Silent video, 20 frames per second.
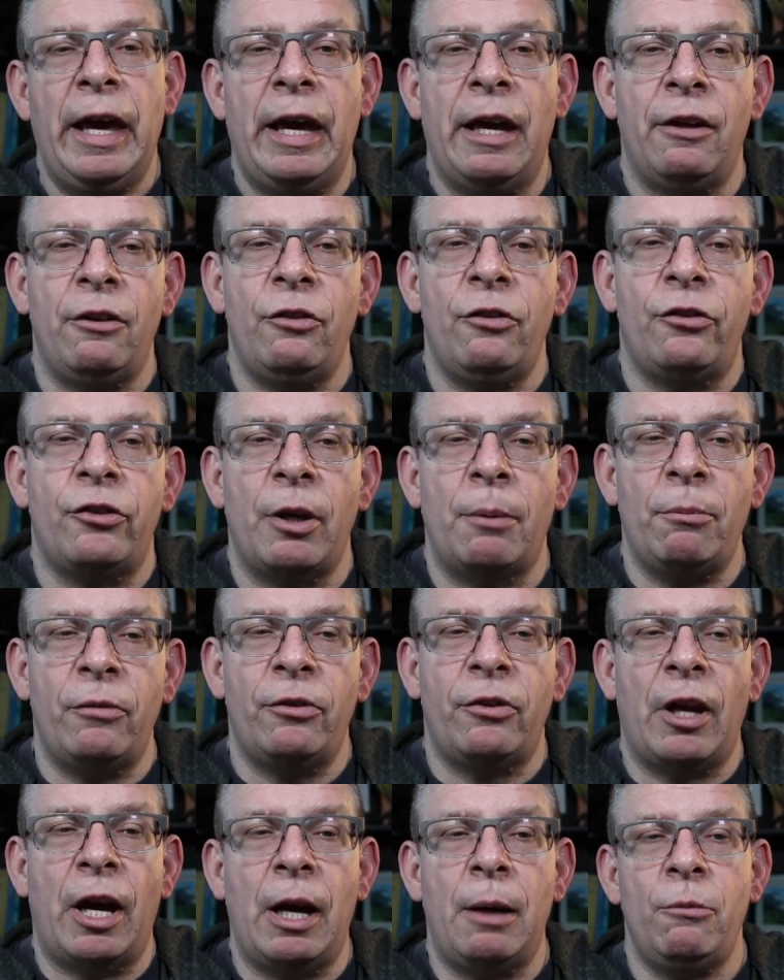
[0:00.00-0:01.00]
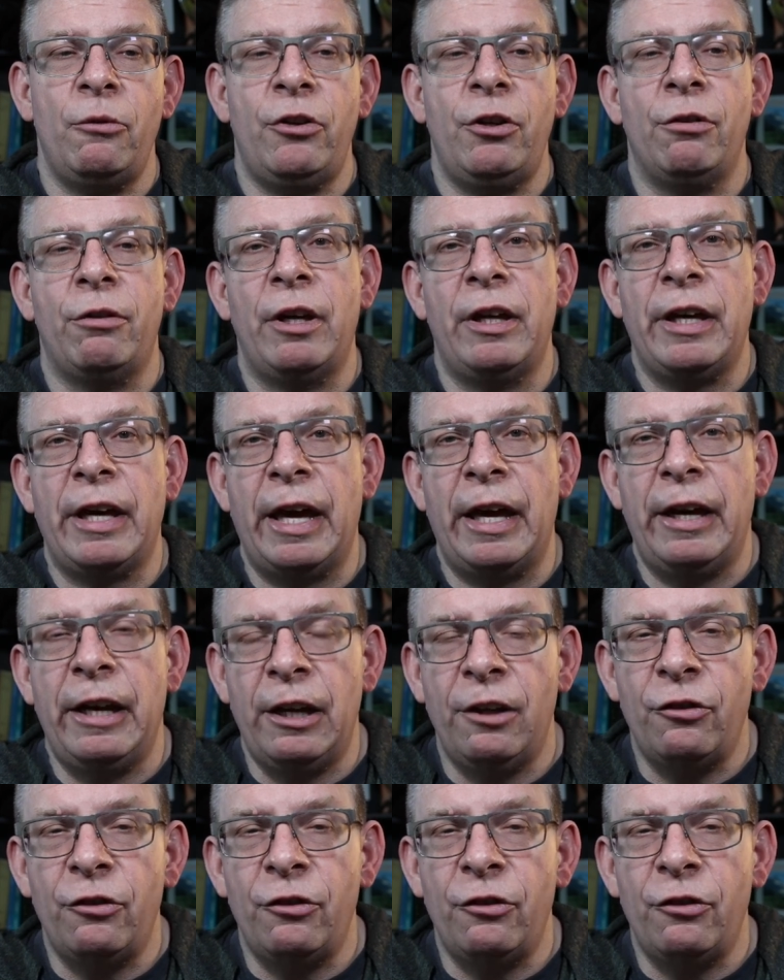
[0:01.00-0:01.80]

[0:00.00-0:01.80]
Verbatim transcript: And sometimes you can get